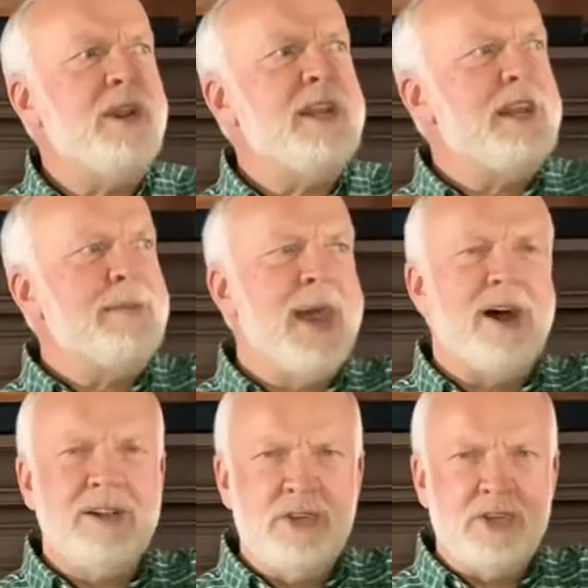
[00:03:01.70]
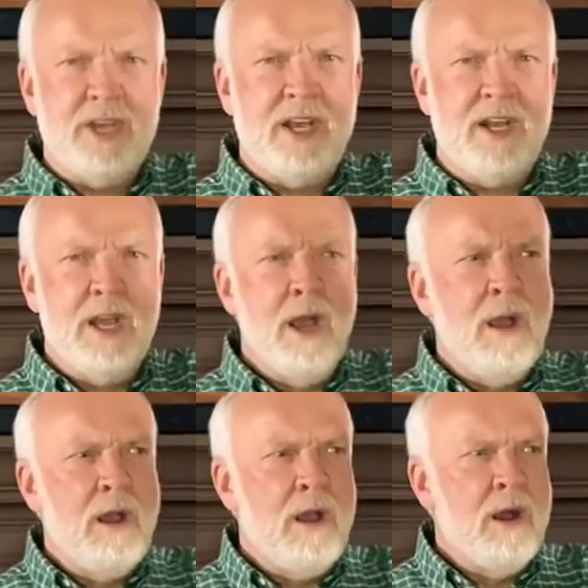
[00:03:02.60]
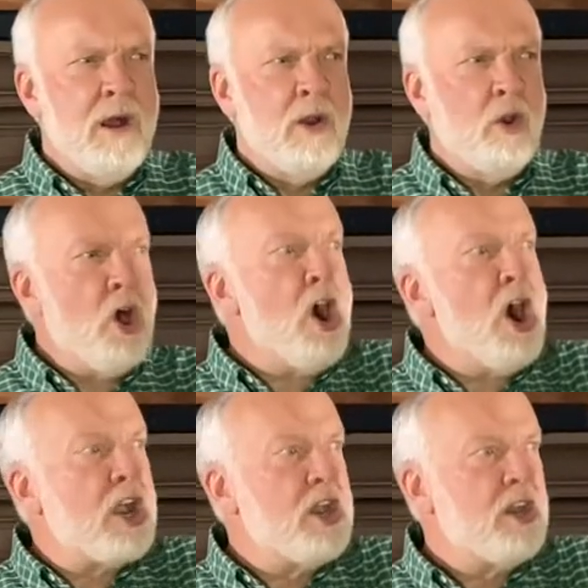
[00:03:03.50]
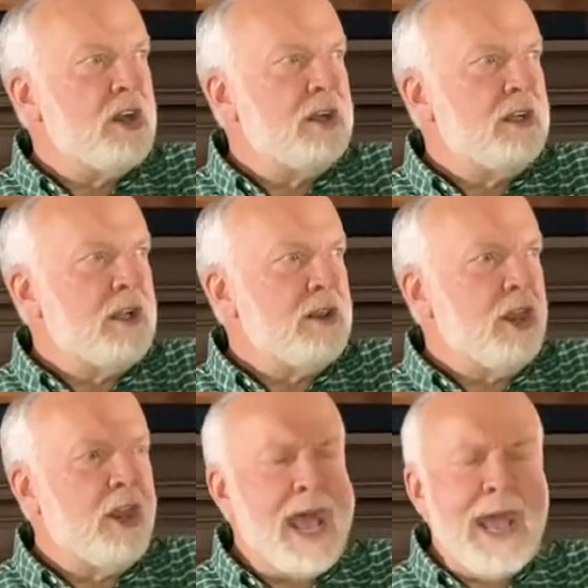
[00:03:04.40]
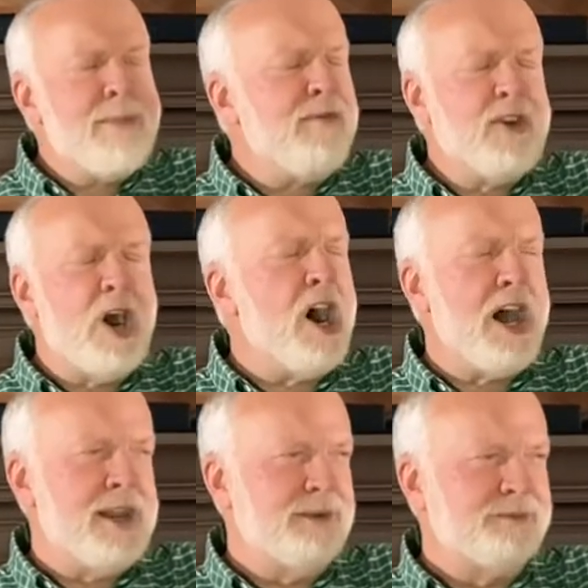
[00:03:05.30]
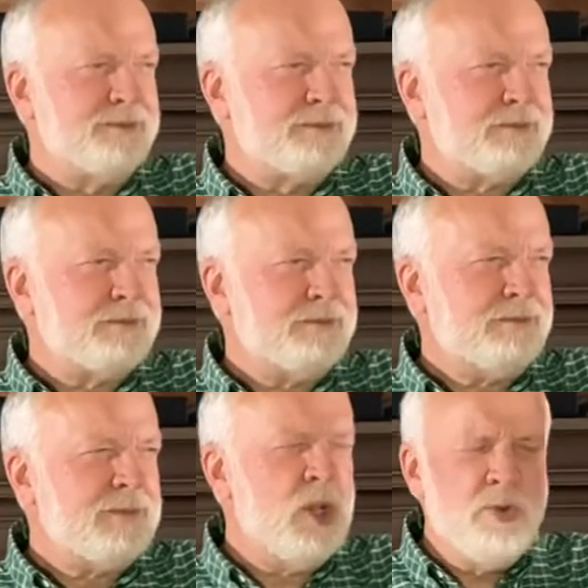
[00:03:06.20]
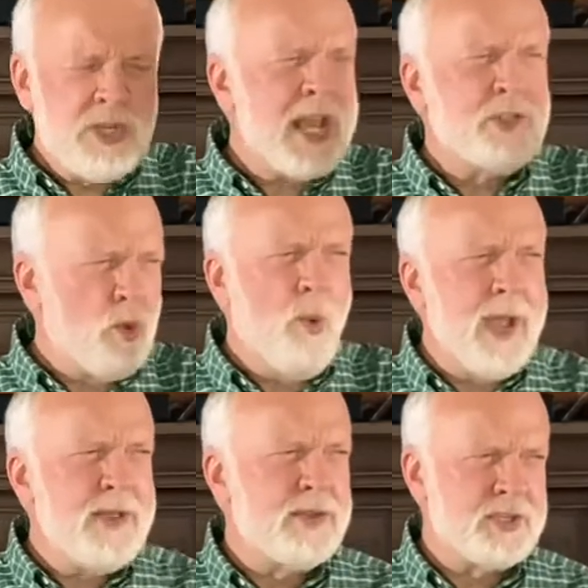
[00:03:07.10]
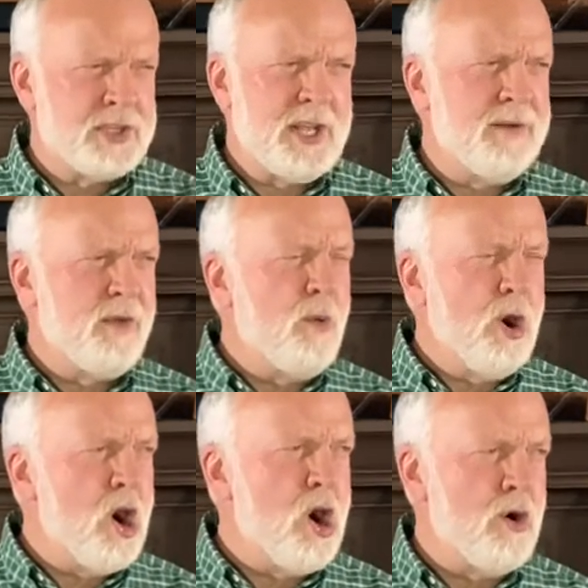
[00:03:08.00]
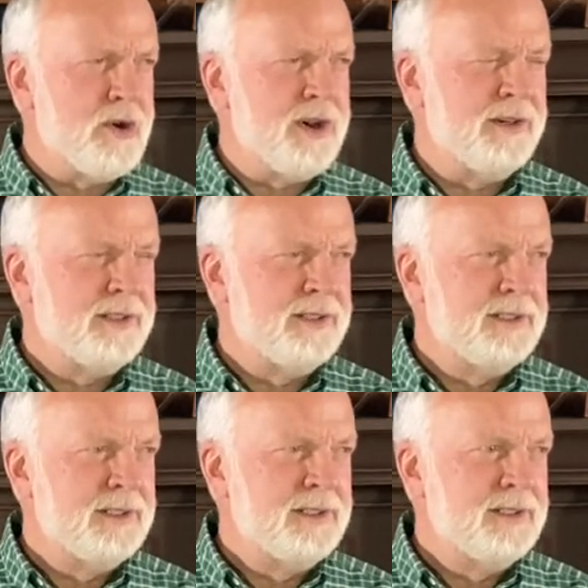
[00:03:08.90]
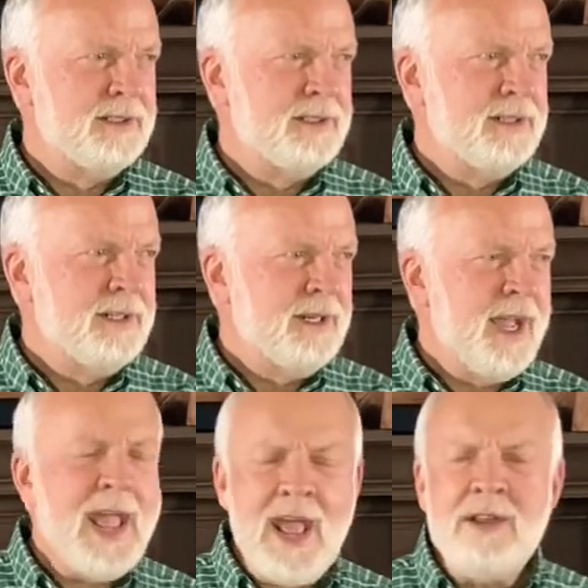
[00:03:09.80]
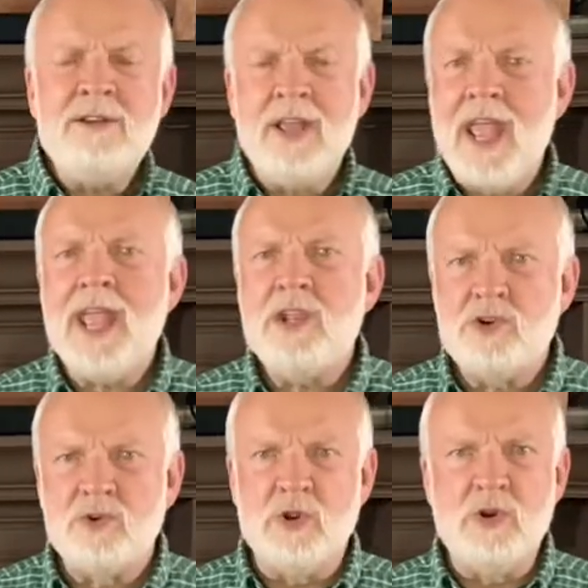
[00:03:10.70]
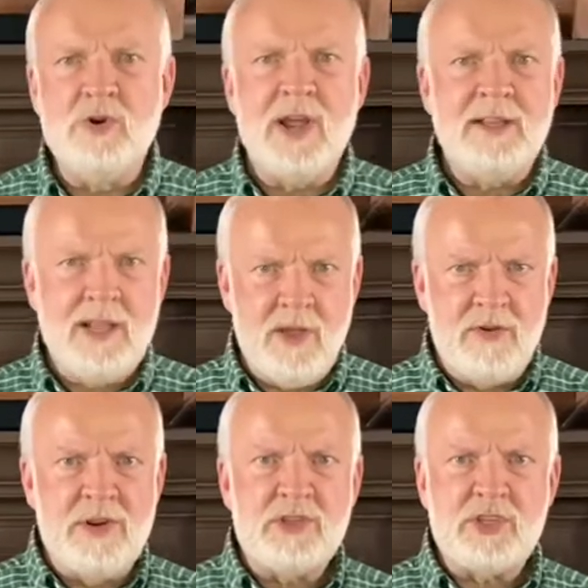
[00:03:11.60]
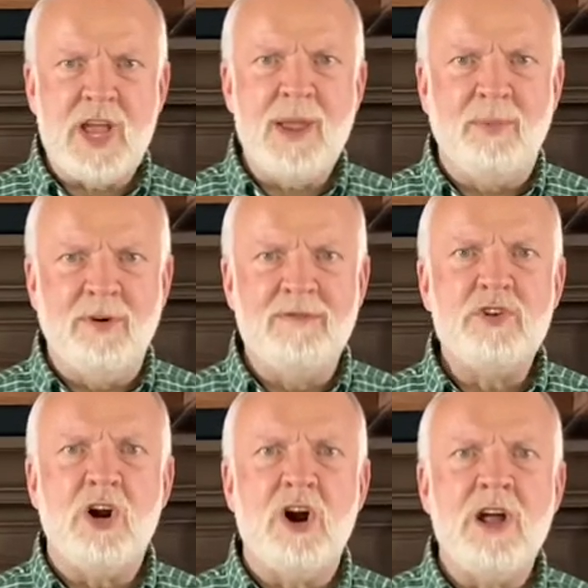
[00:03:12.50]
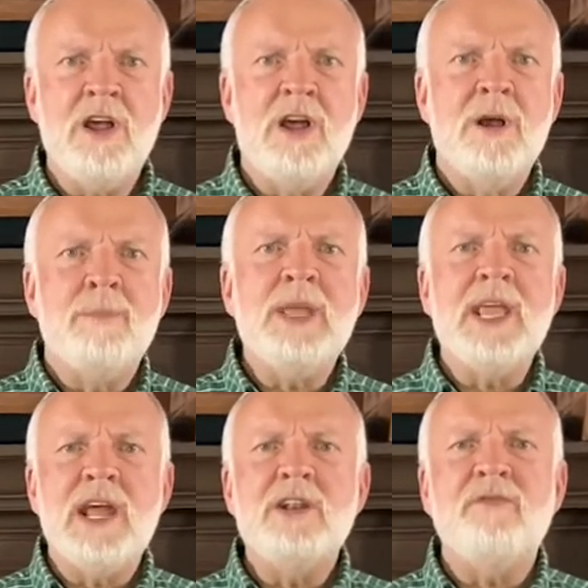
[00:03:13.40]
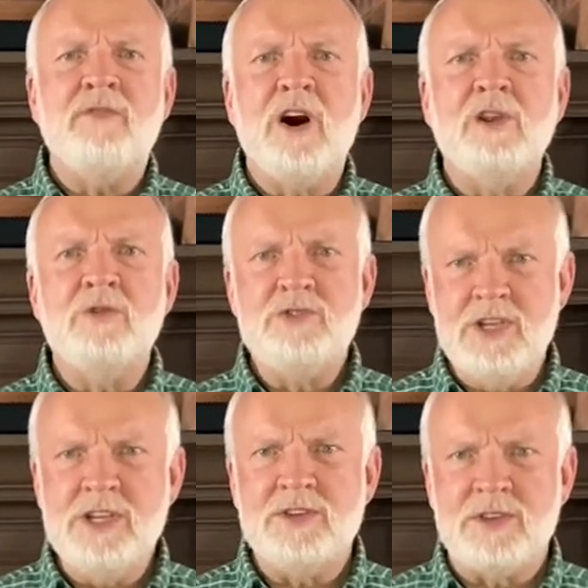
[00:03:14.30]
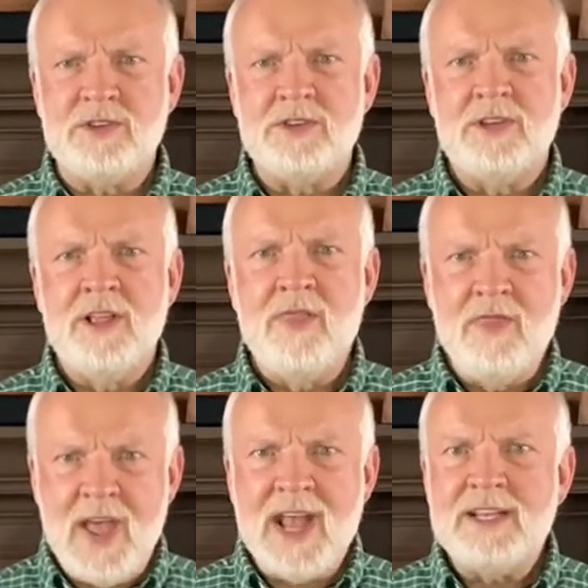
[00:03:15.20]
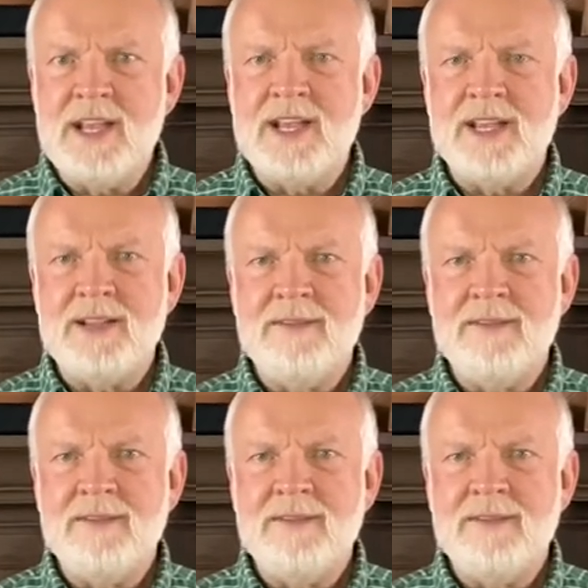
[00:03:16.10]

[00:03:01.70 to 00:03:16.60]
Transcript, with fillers: him out and said, Look, the Lamb of God who takes away the sin of the world. And Andrew and the other disciple of John began to follow Jesus that day.